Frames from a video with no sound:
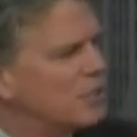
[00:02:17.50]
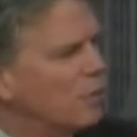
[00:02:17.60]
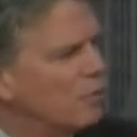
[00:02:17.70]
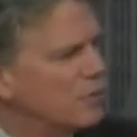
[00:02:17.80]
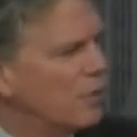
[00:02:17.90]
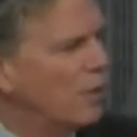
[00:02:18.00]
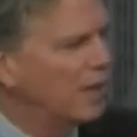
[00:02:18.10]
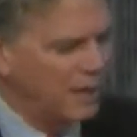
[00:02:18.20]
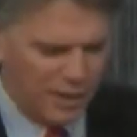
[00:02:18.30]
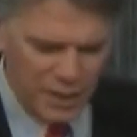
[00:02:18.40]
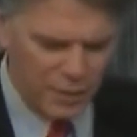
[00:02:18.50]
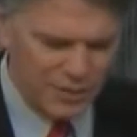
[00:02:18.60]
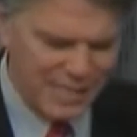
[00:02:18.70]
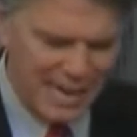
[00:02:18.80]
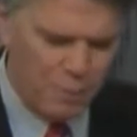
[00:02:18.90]
So another
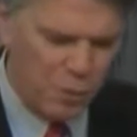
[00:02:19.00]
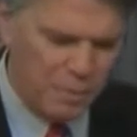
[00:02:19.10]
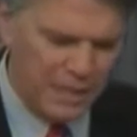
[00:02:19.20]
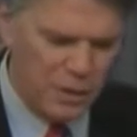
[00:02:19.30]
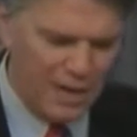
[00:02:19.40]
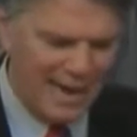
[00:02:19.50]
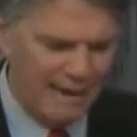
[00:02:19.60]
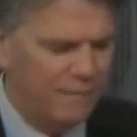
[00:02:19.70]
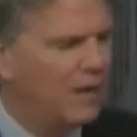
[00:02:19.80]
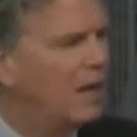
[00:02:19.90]
example would be you have